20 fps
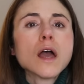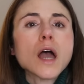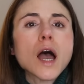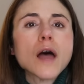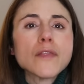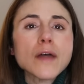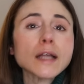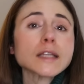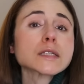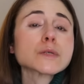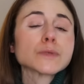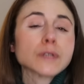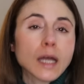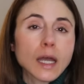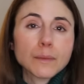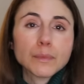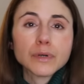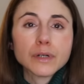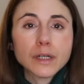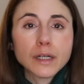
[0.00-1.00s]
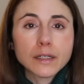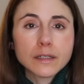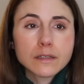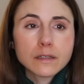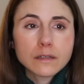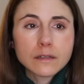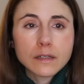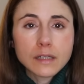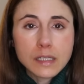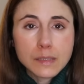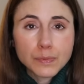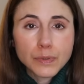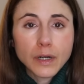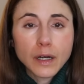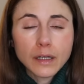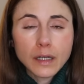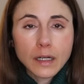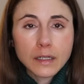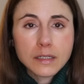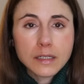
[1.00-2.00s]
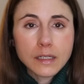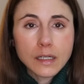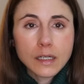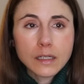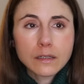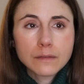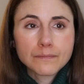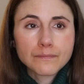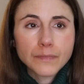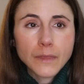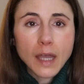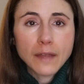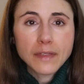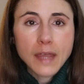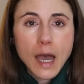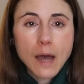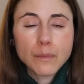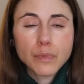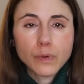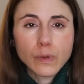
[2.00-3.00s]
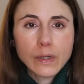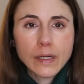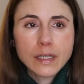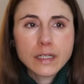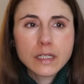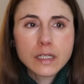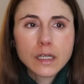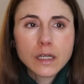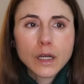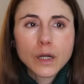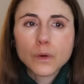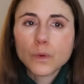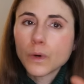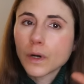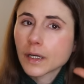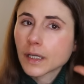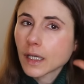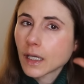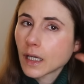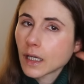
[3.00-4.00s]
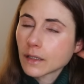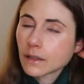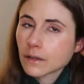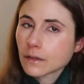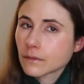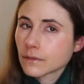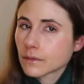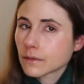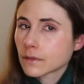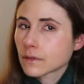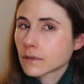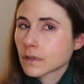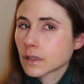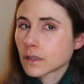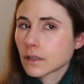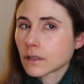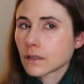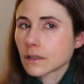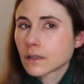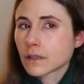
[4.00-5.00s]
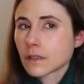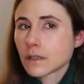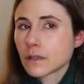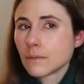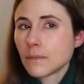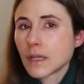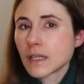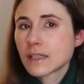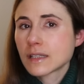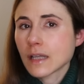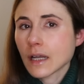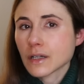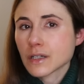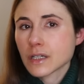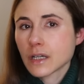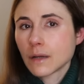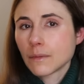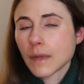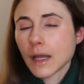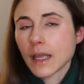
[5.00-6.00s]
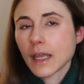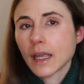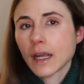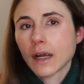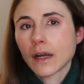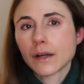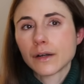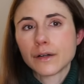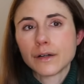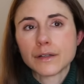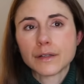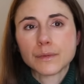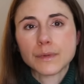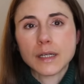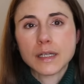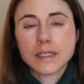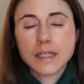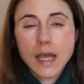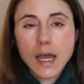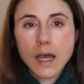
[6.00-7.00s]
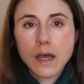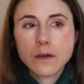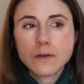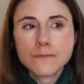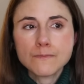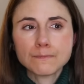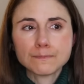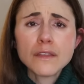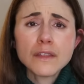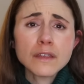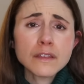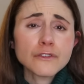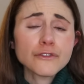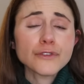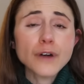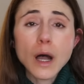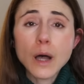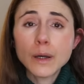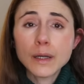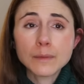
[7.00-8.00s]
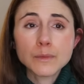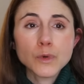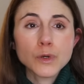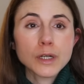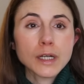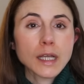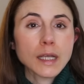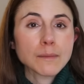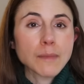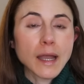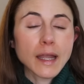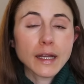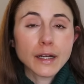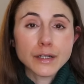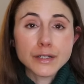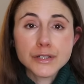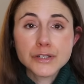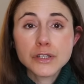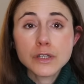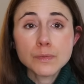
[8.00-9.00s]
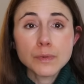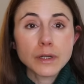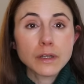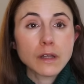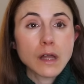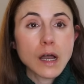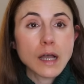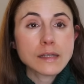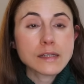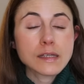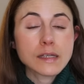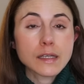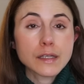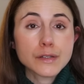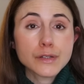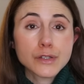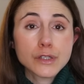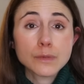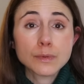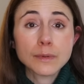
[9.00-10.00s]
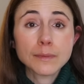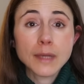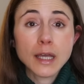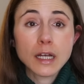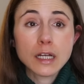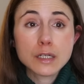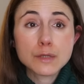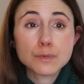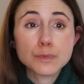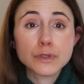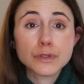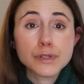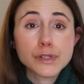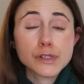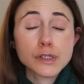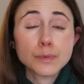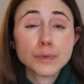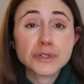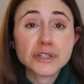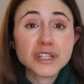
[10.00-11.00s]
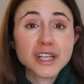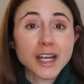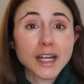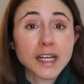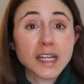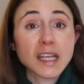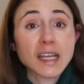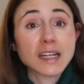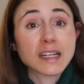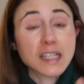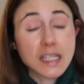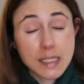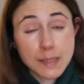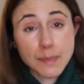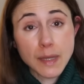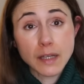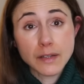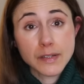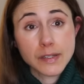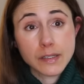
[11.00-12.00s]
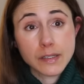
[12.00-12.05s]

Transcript: And that's when I put this product in at that point. Work it through the midsection of my hair all the way down. And then the following morning, my hair is super glossy, super manageable, super shiny, and it smells